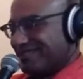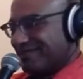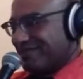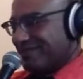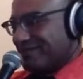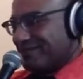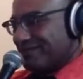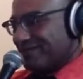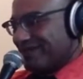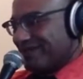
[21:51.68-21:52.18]
of
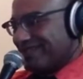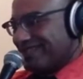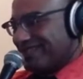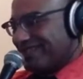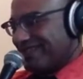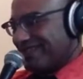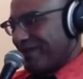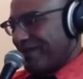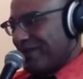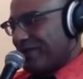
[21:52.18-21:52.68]
this place
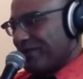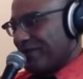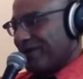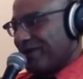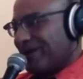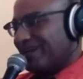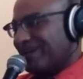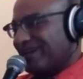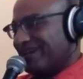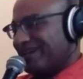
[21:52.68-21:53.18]
were
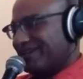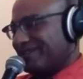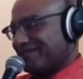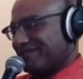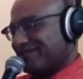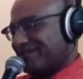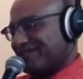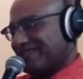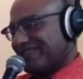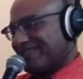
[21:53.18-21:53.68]

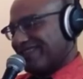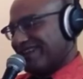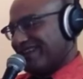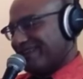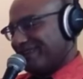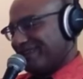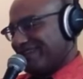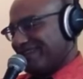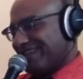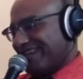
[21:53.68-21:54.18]
unaccustomed to the light
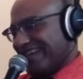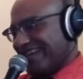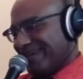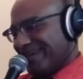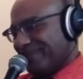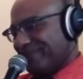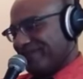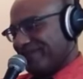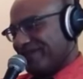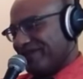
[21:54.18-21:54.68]
of day,
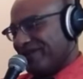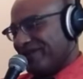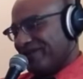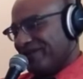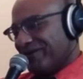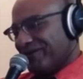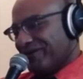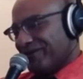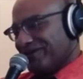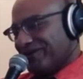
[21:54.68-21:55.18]

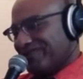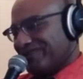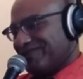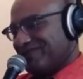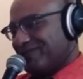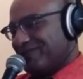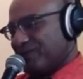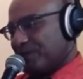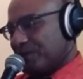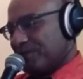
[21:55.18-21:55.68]
or didn't
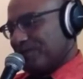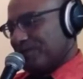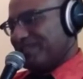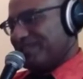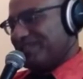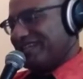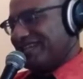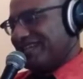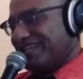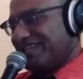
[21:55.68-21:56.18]
wish to be
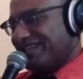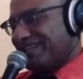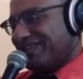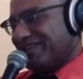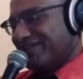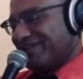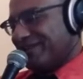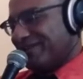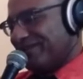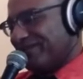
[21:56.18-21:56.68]
seen
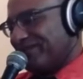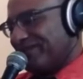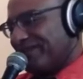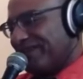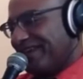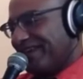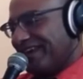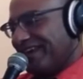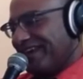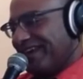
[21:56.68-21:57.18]
clearly.
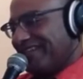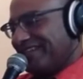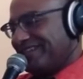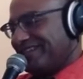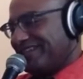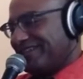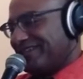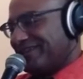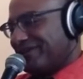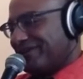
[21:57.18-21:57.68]
It didn't
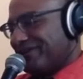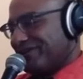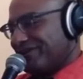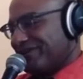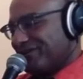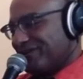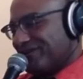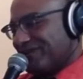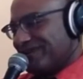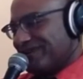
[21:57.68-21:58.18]
occur to
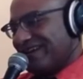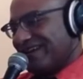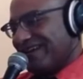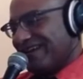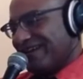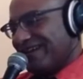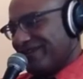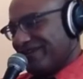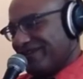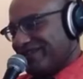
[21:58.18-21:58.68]
Luke that